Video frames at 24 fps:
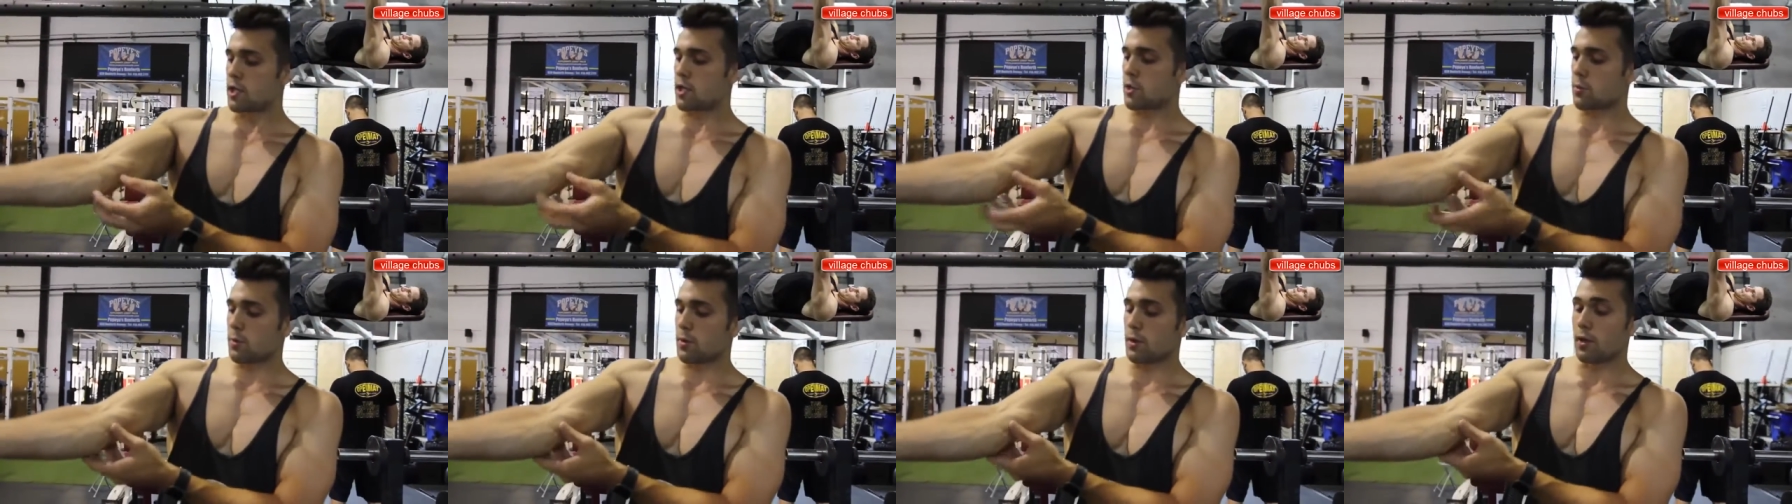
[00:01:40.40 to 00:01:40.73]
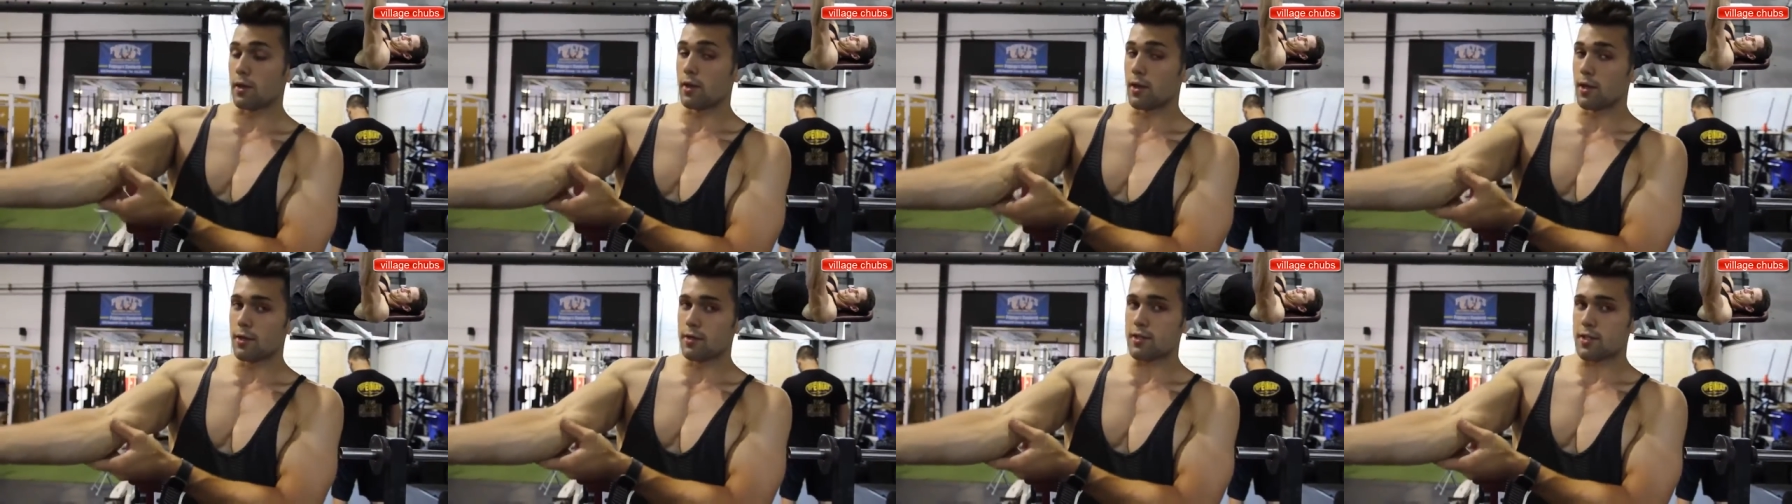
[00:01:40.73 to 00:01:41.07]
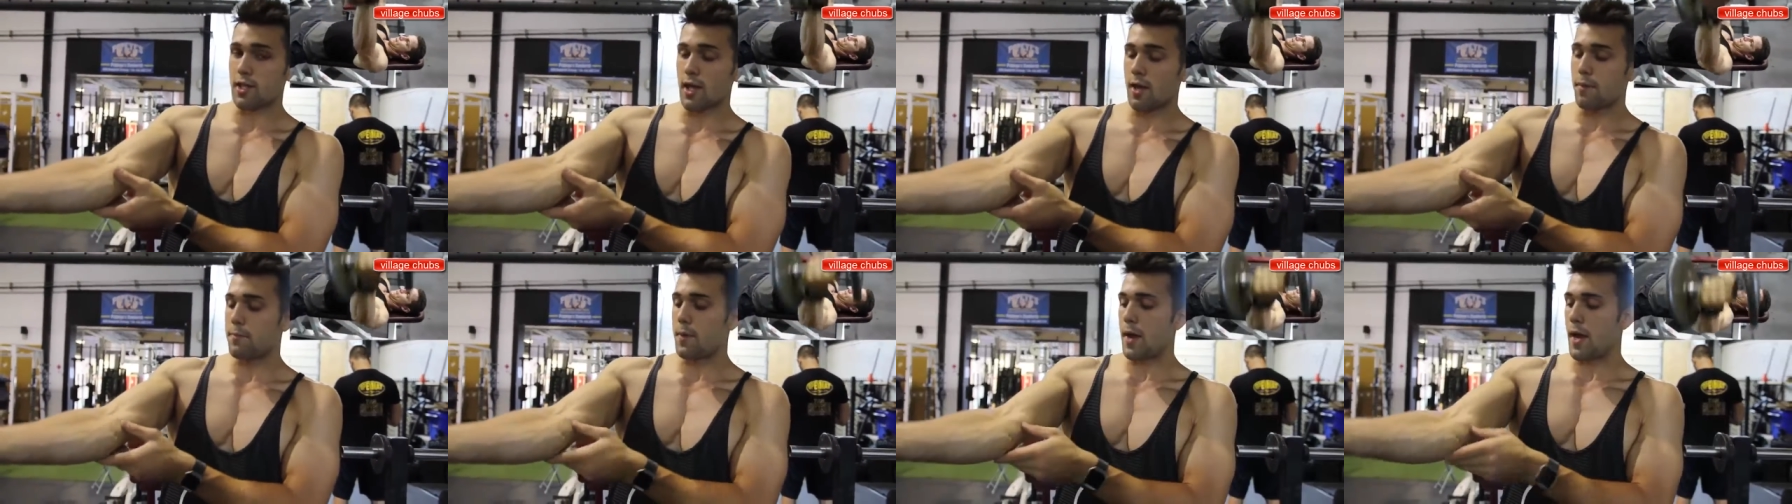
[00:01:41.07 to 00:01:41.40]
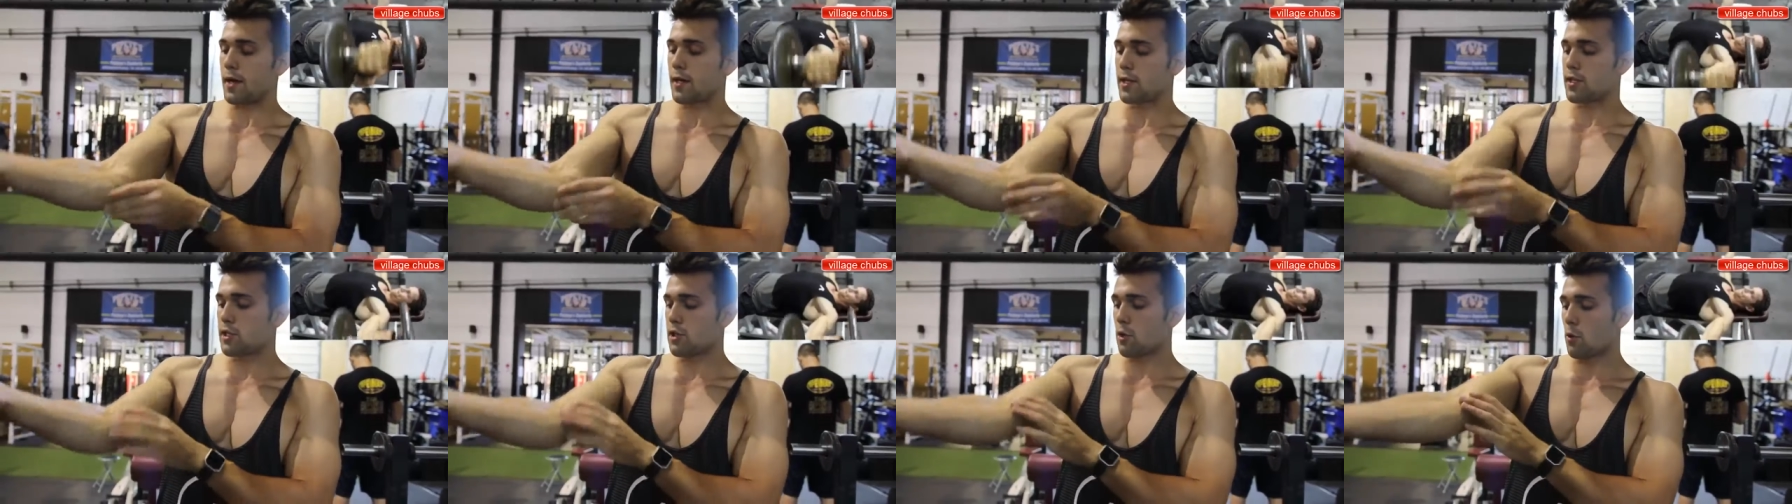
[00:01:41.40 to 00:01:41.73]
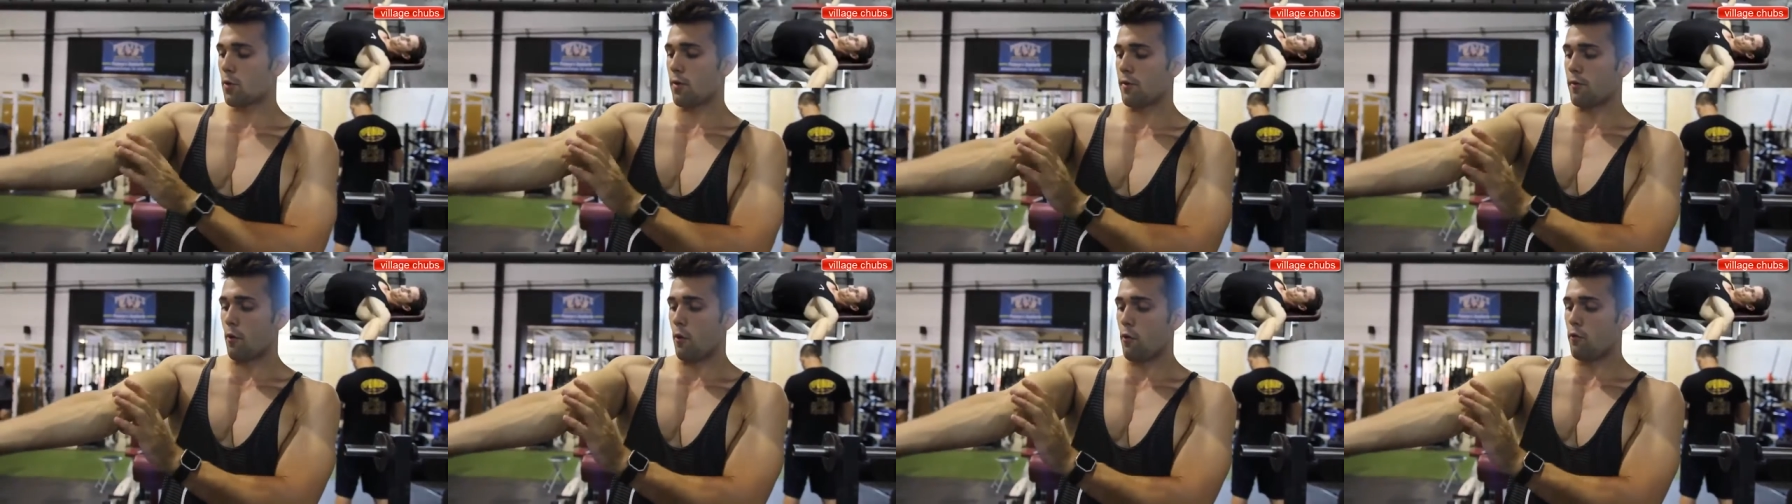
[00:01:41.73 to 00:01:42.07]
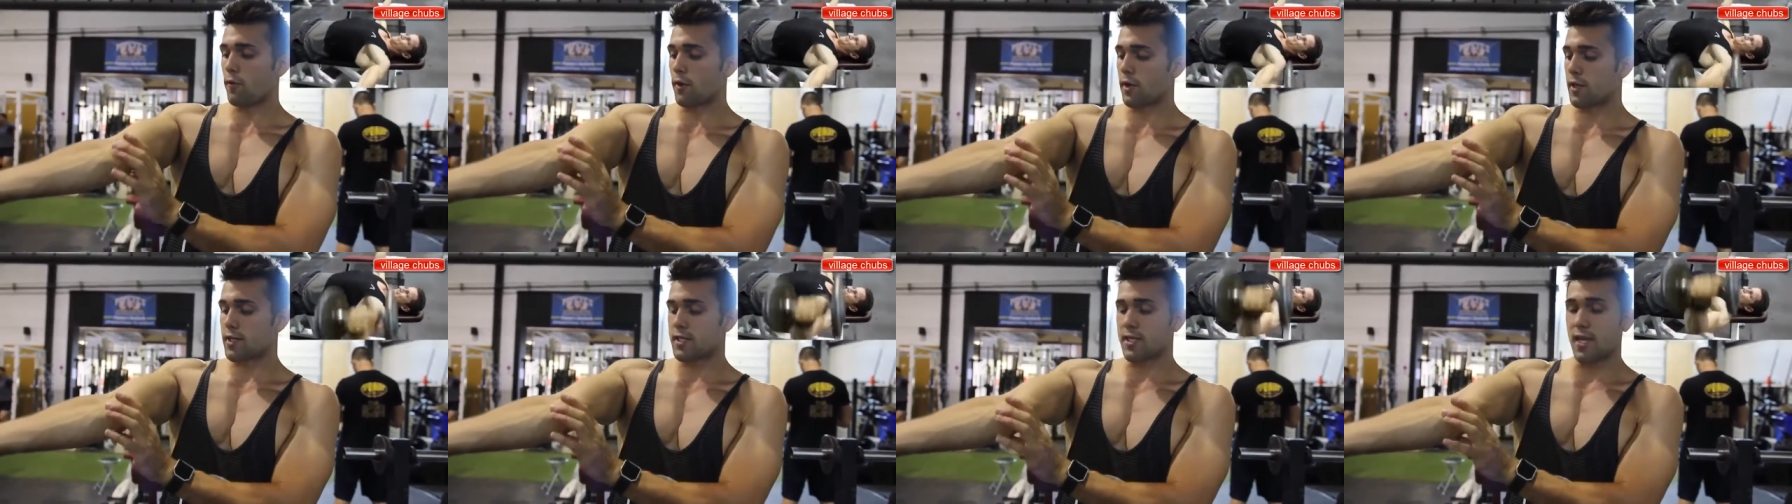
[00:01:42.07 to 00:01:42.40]
just with a little slight bend because you don't want to
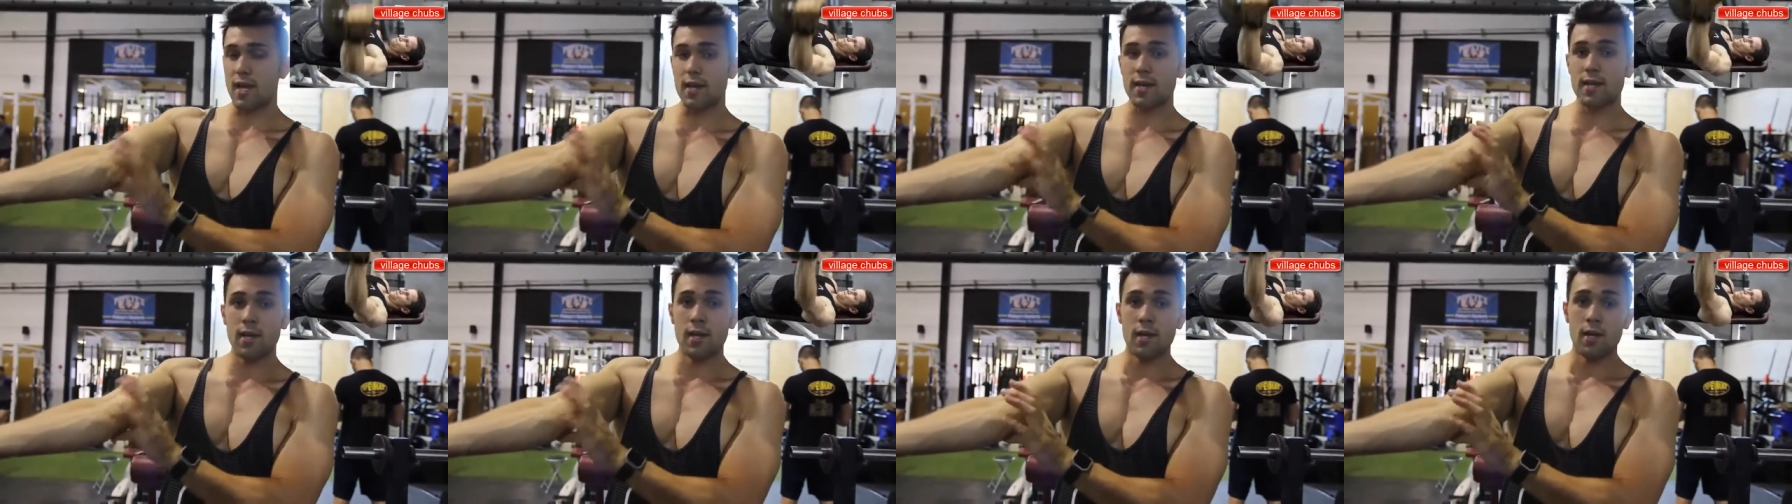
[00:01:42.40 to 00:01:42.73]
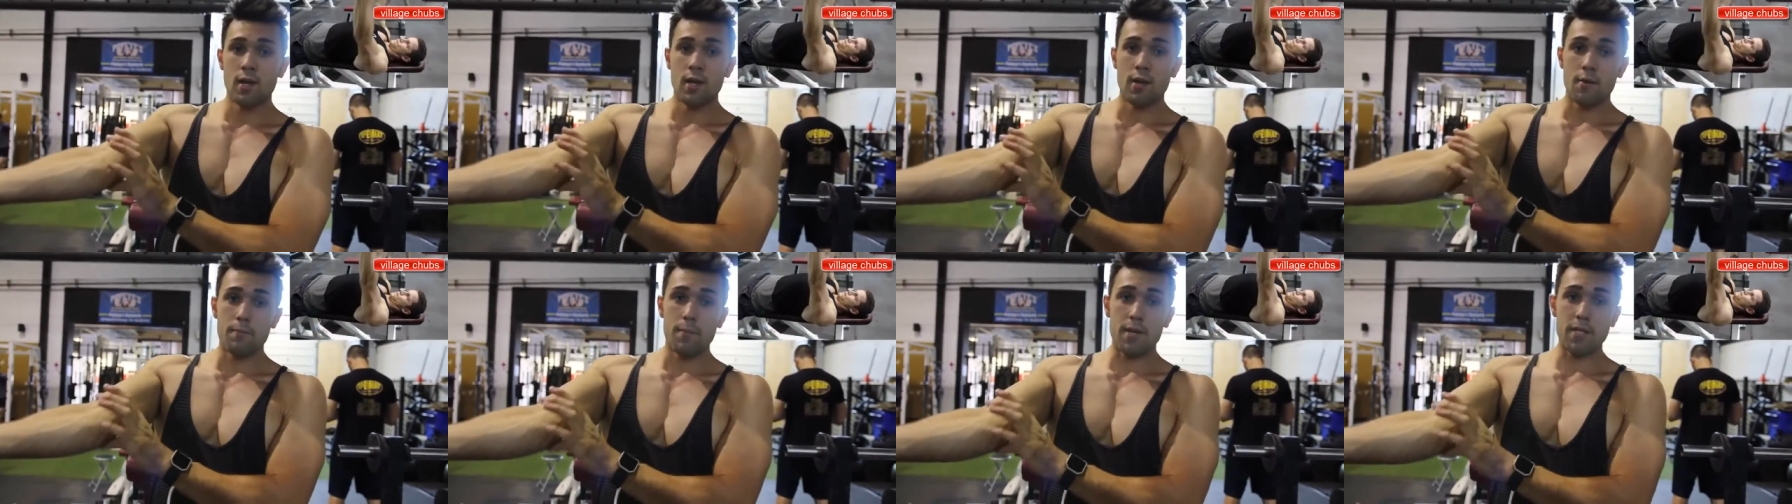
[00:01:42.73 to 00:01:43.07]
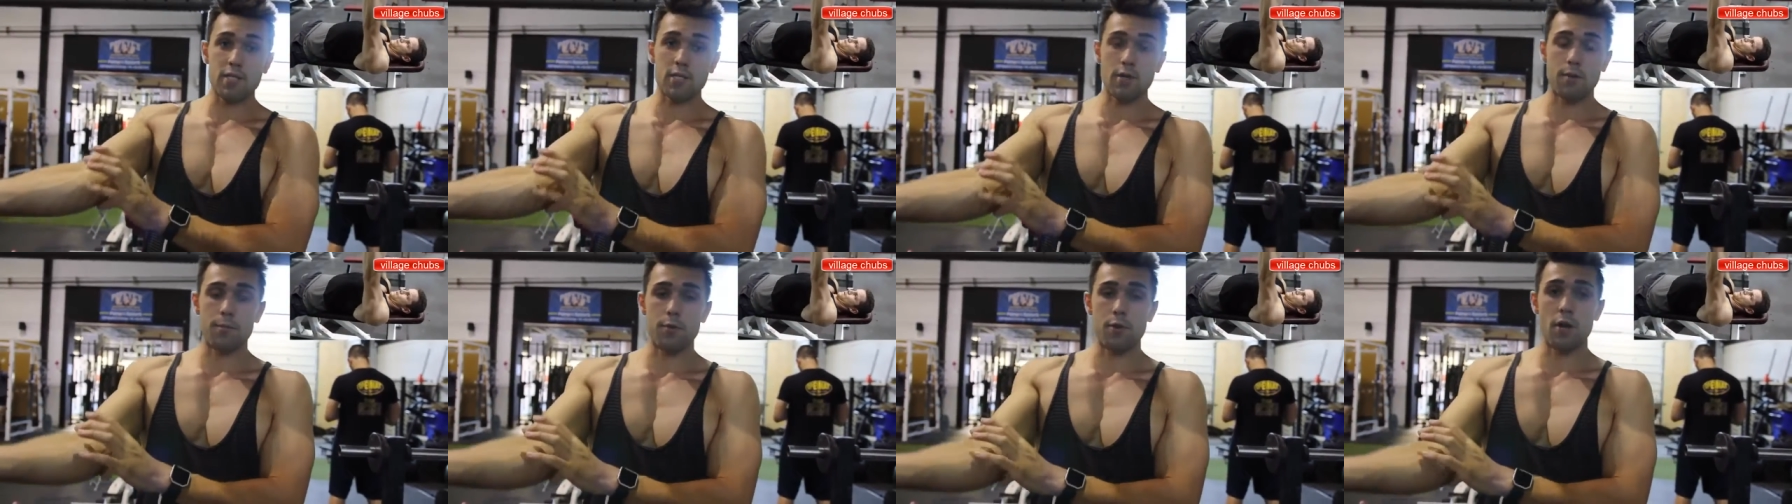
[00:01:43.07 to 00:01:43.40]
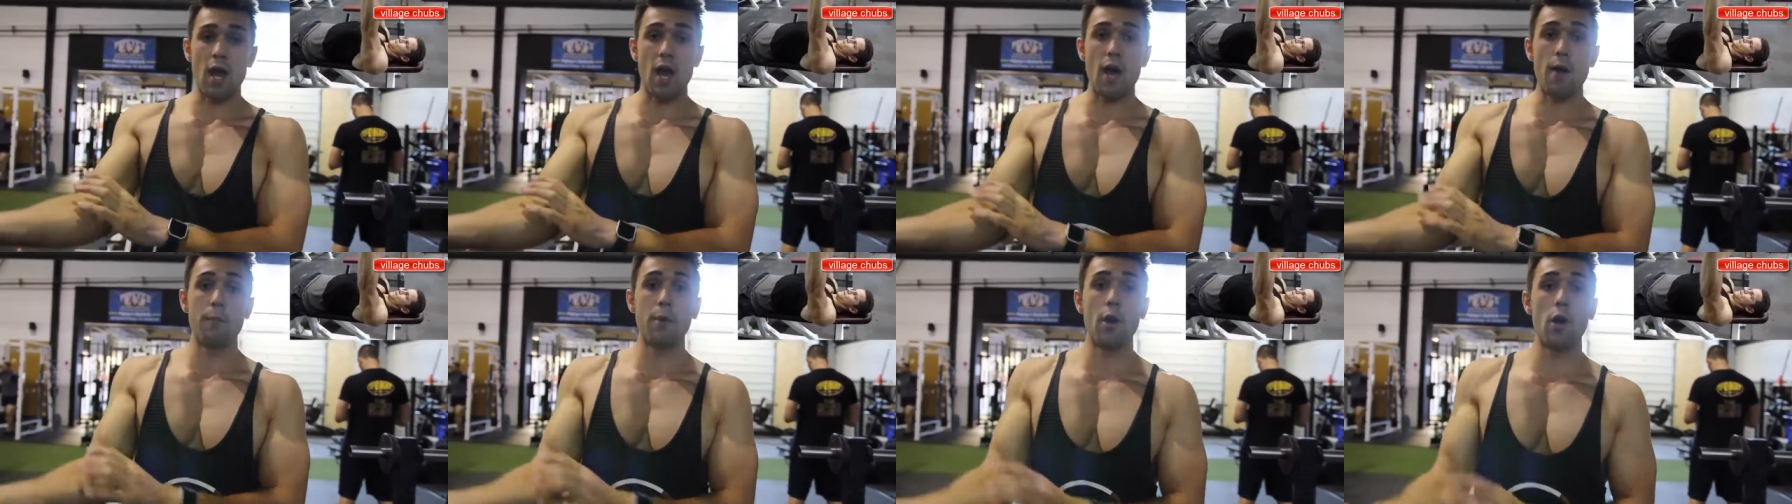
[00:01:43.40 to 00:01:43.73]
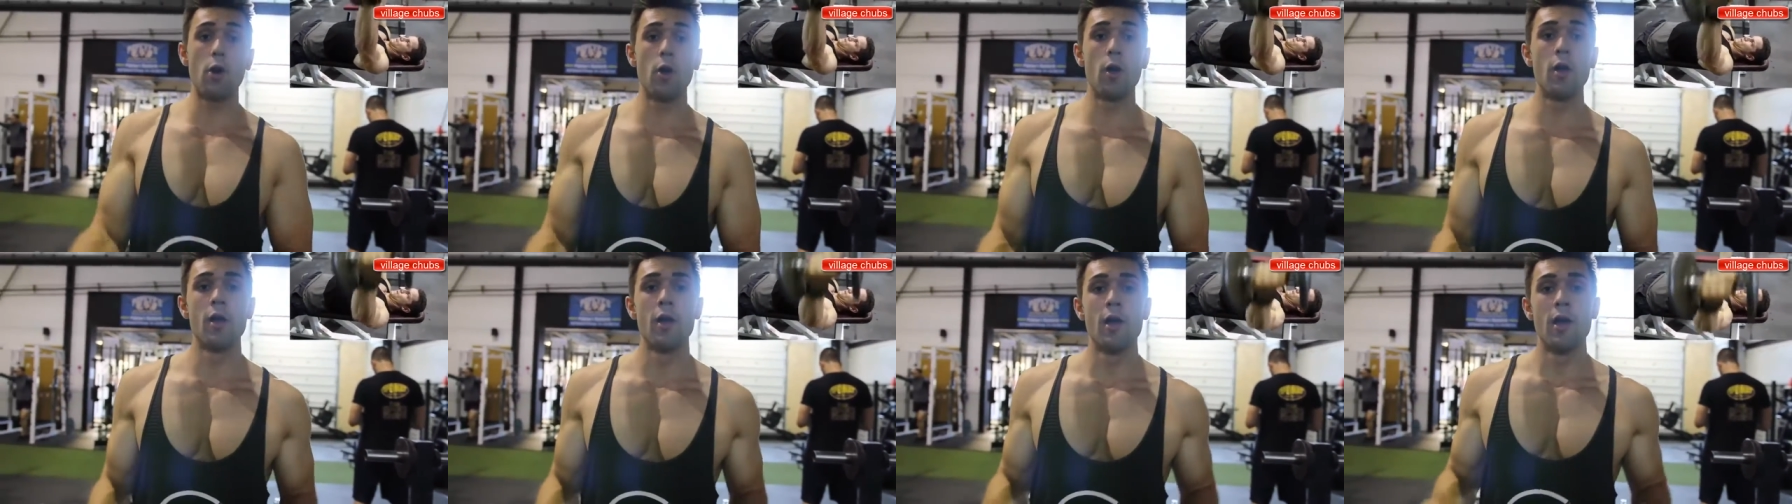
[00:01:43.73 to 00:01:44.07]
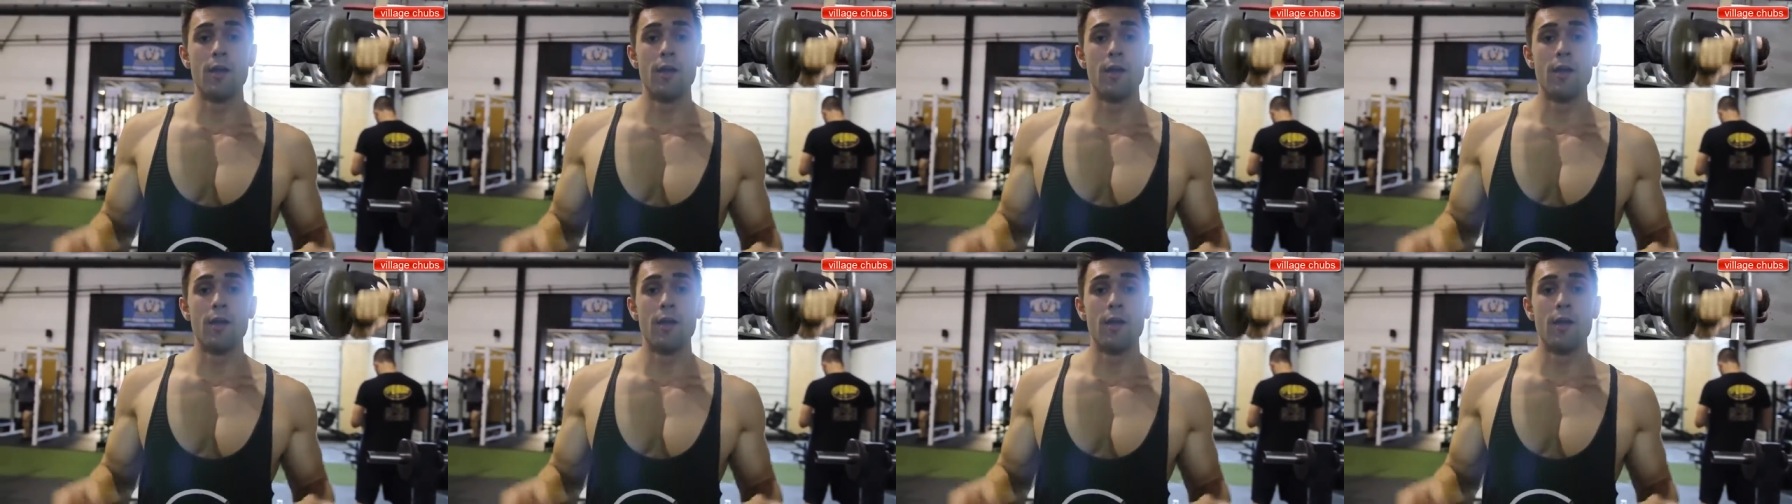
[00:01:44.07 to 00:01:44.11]
overextend, mess up your elbow.